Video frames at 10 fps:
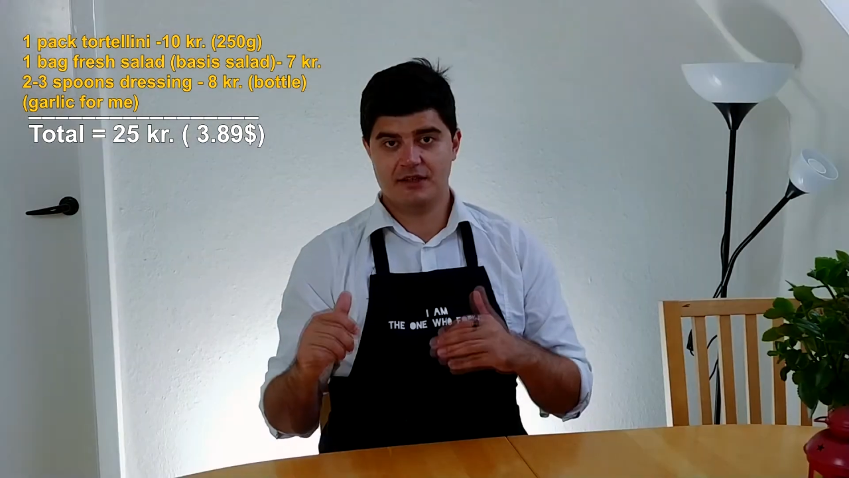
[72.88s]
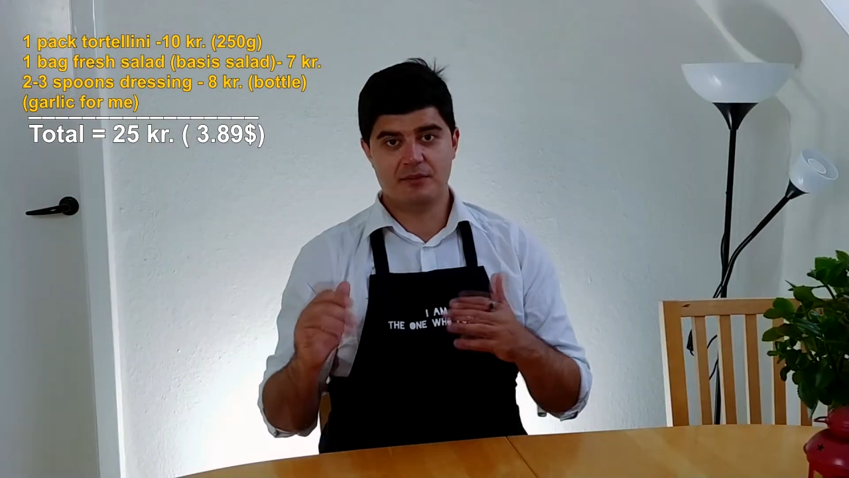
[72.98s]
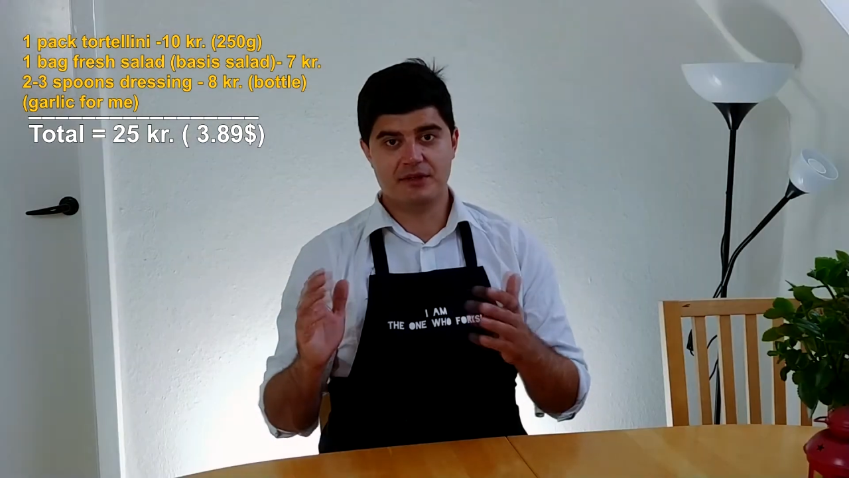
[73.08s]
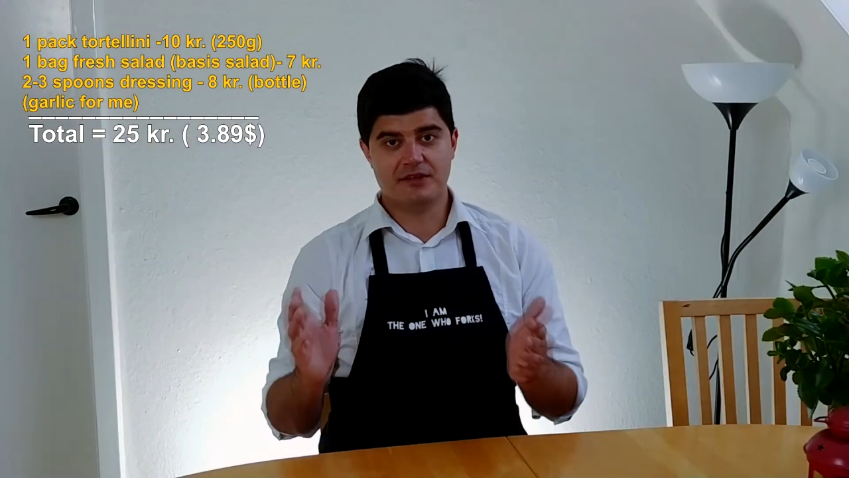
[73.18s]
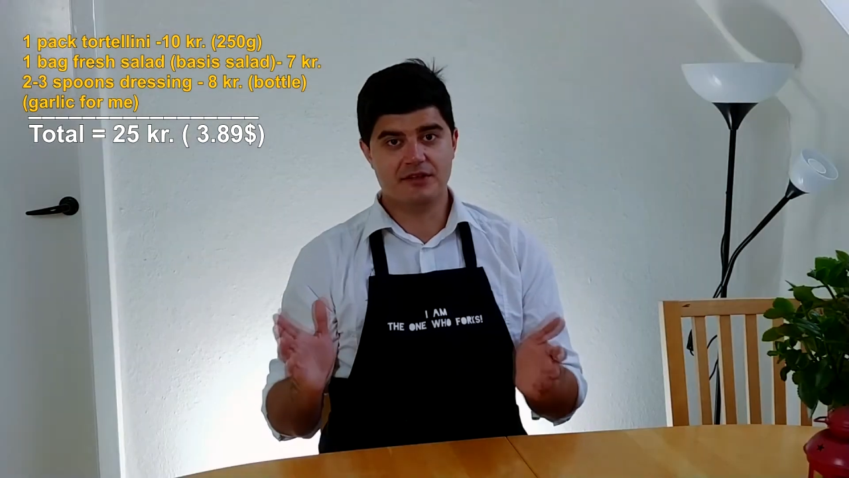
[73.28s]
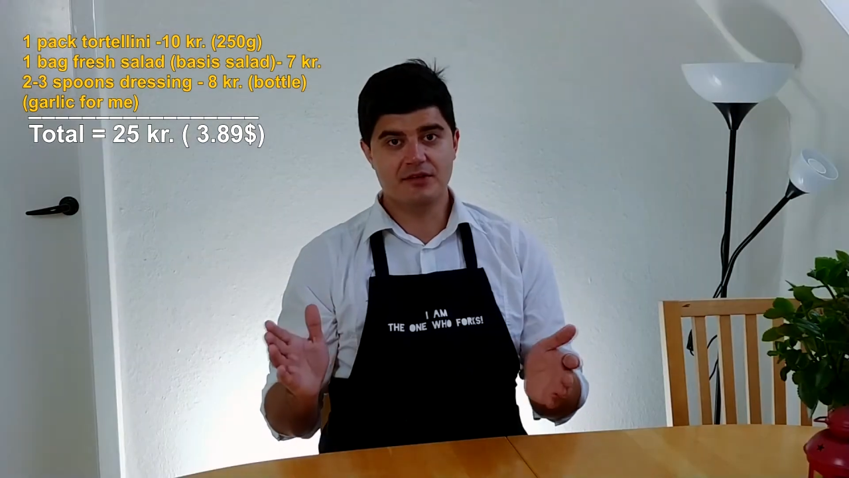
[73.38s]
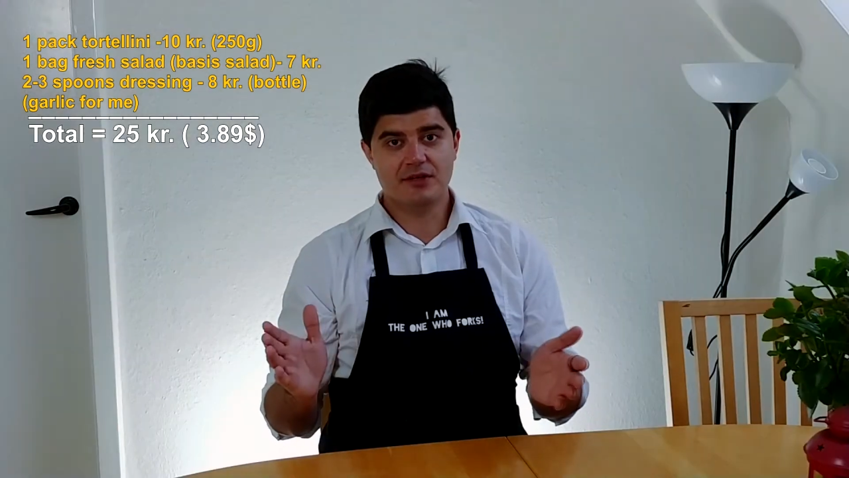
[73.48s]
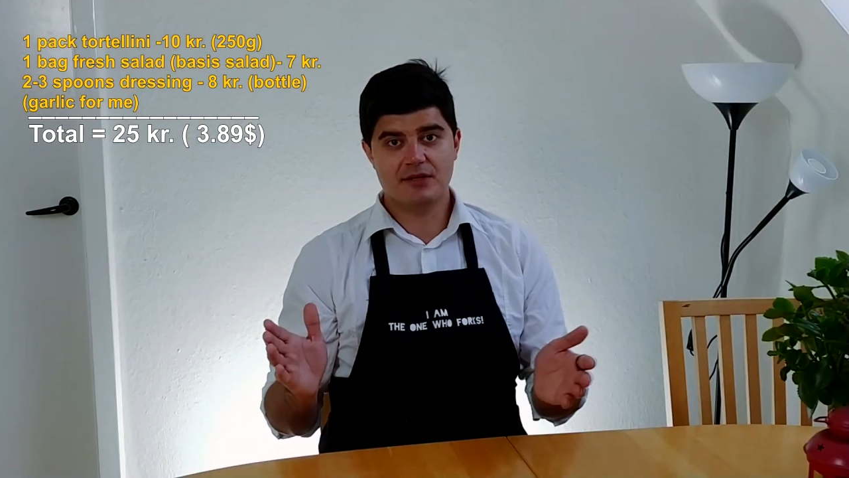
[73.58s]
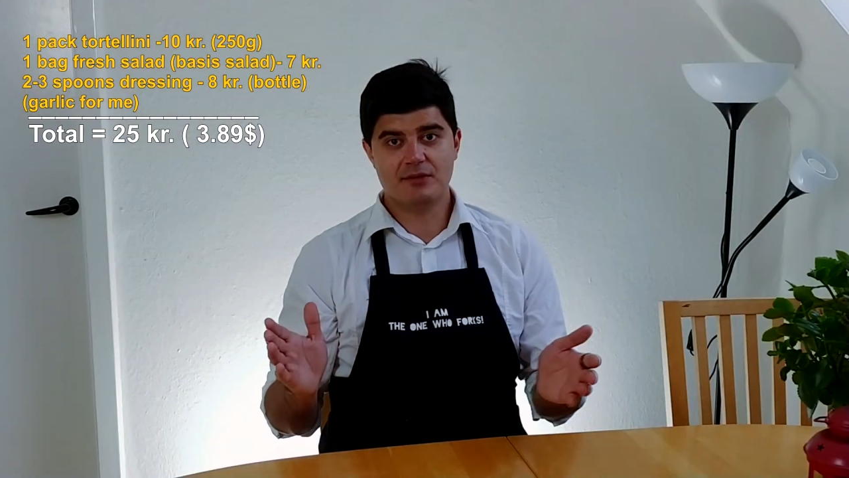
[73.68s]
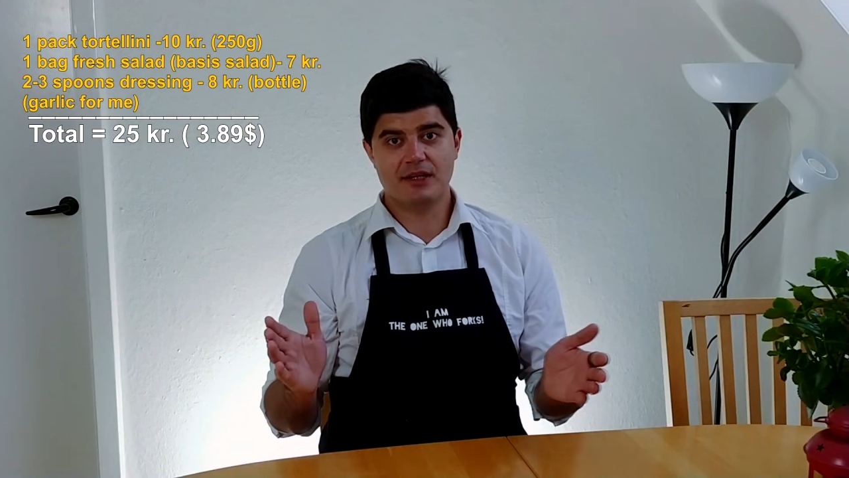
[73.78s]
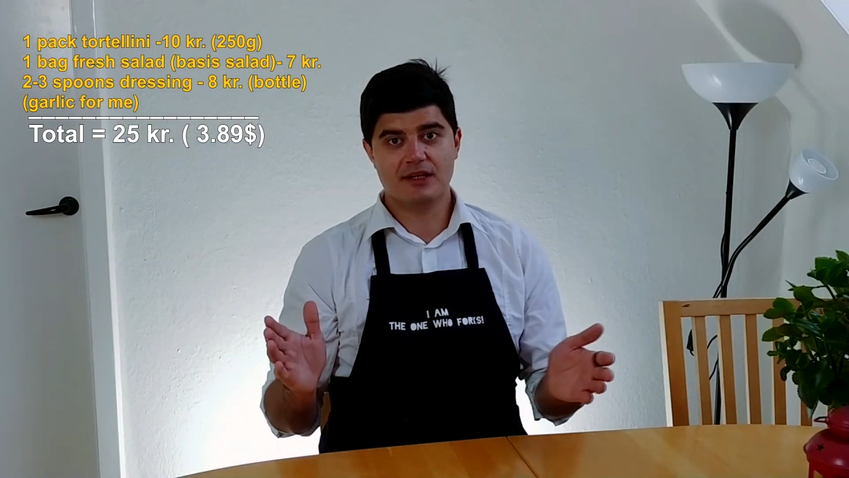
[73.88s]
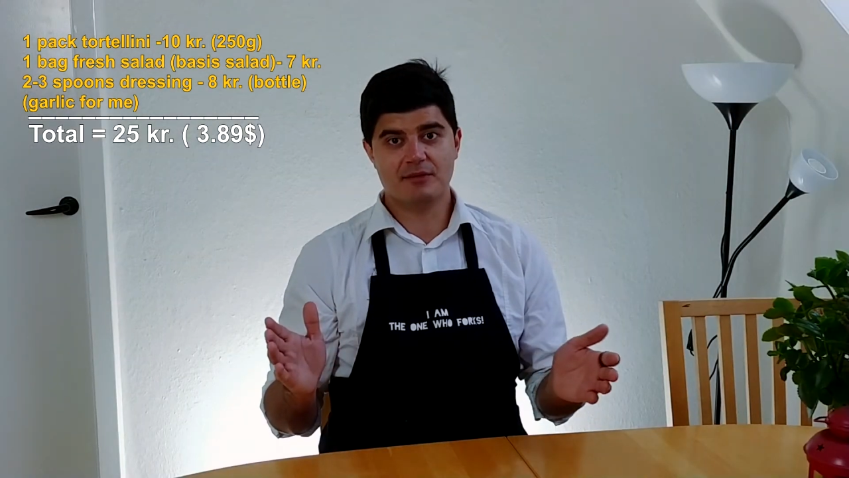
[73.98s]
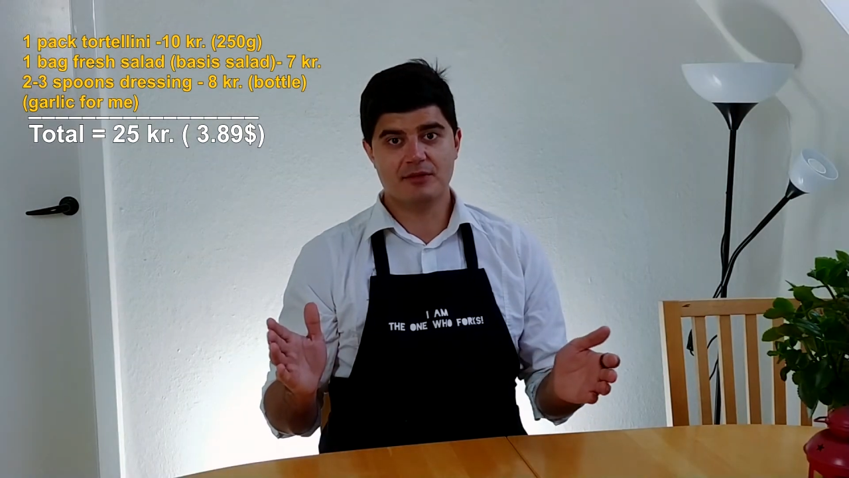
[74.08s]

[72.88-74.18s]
But you are welcome to